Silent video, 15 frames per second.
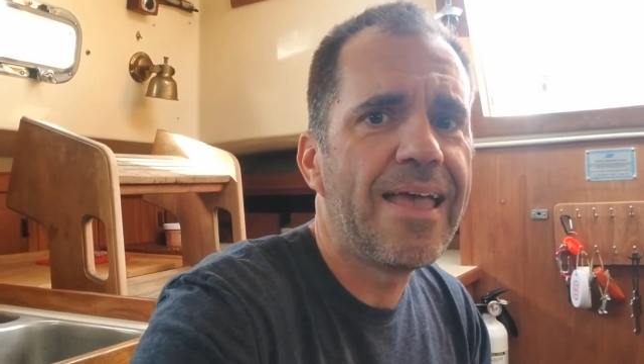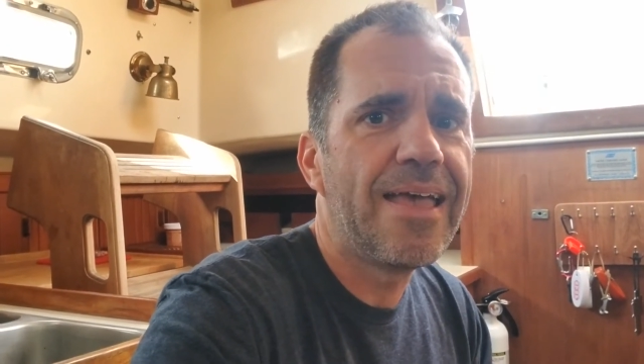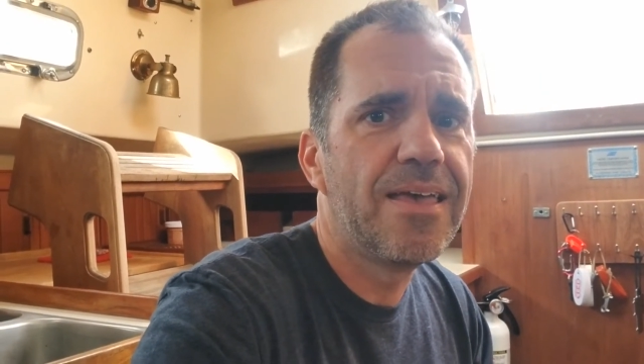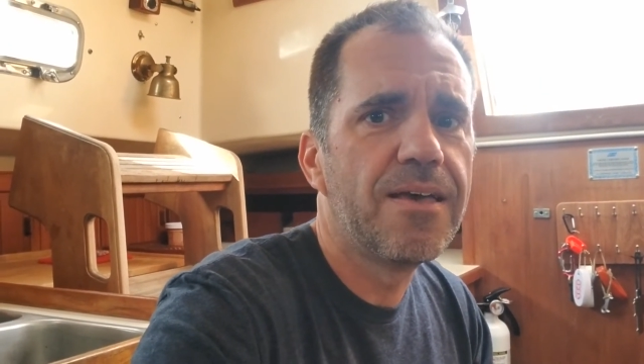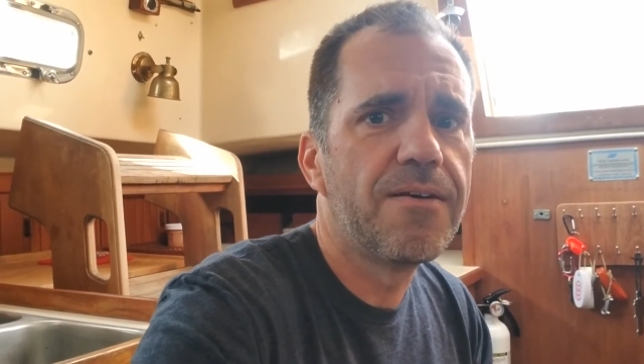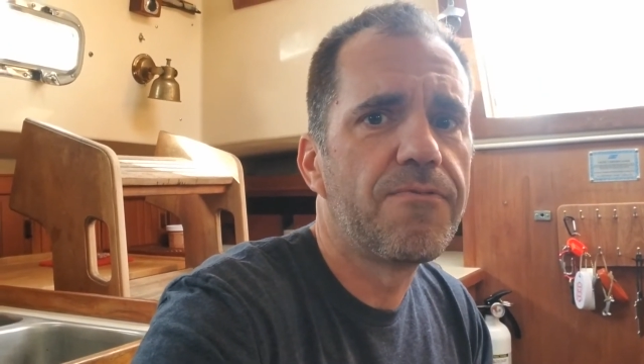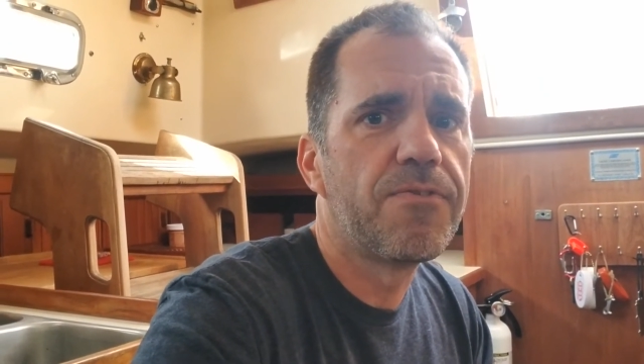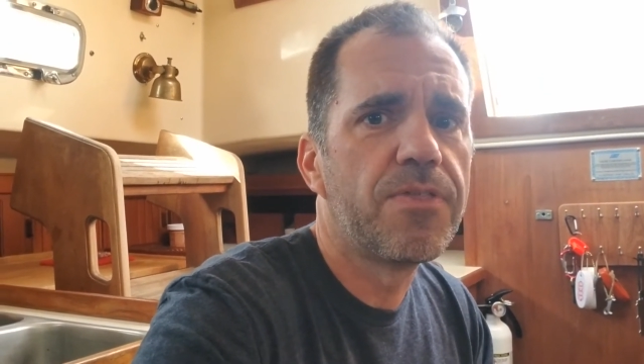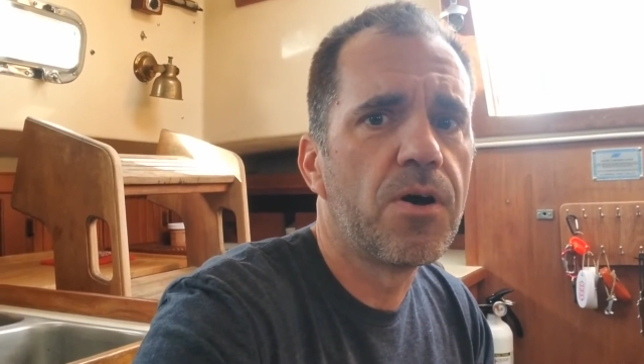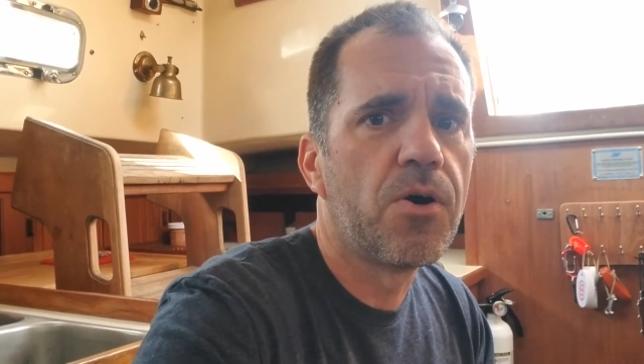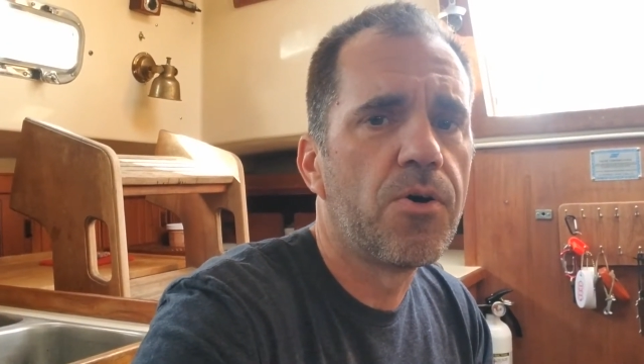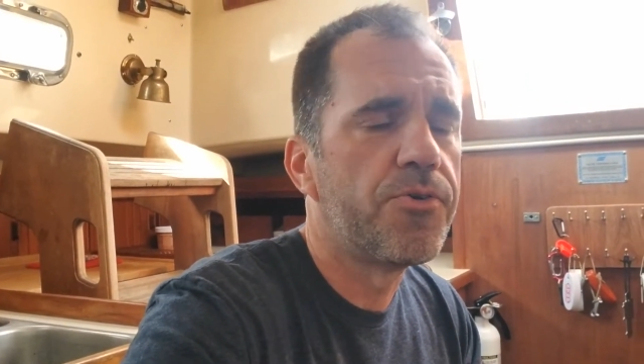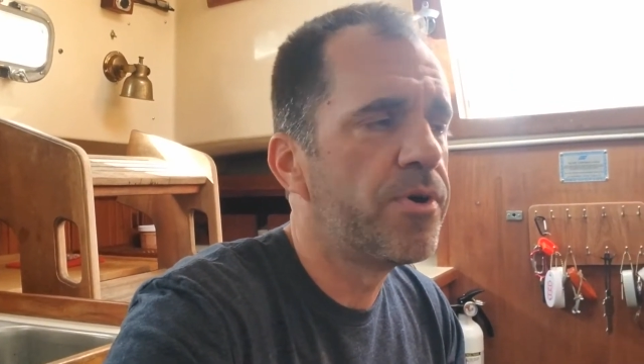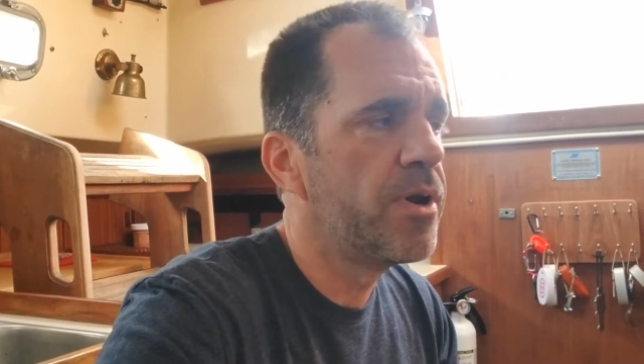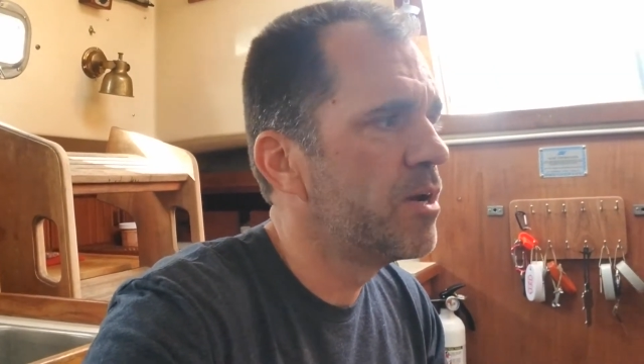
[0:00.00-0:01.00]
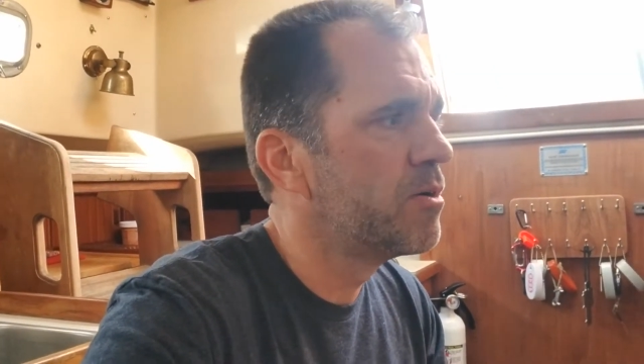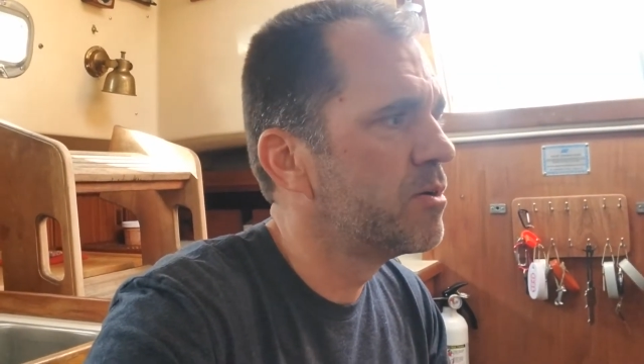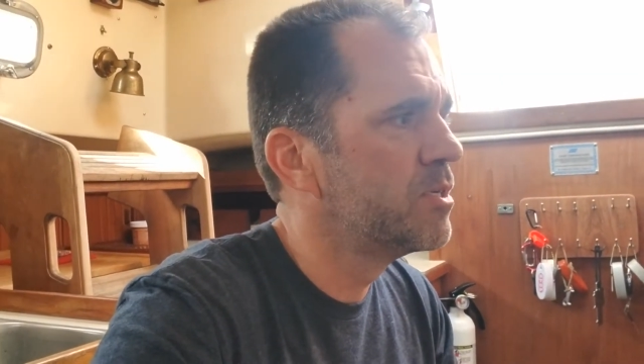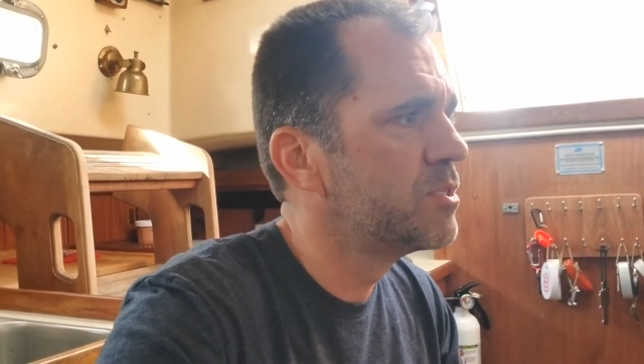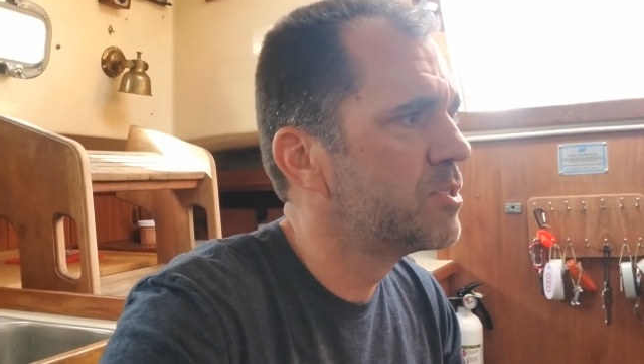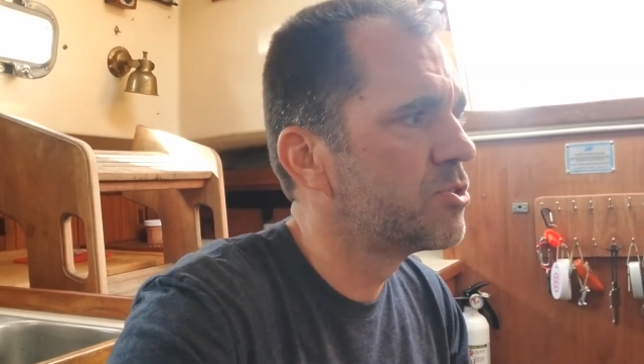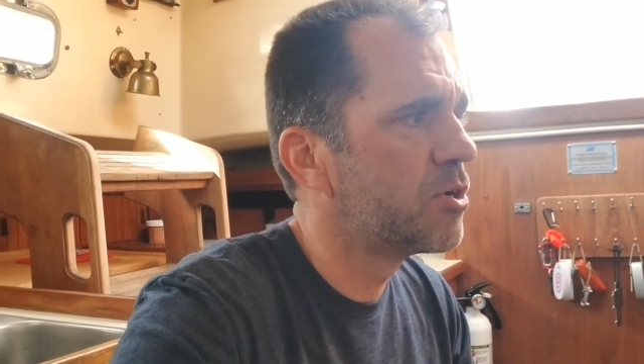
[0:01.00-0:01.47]
if the alternator
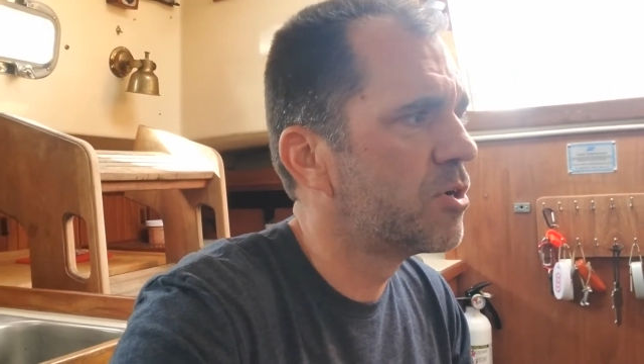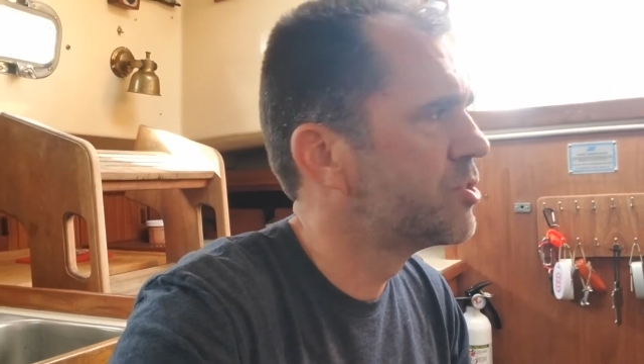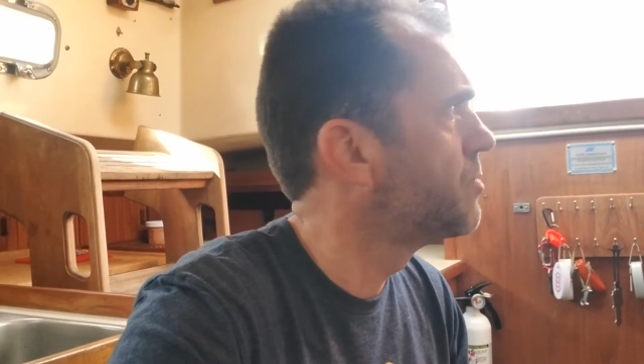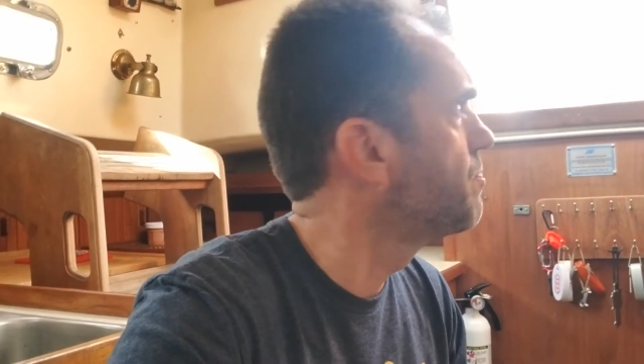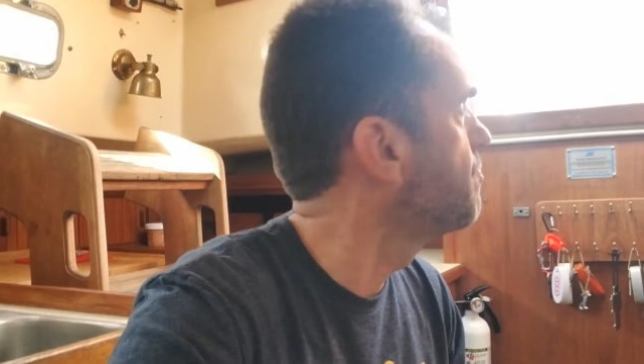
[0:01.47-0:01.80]
is charging.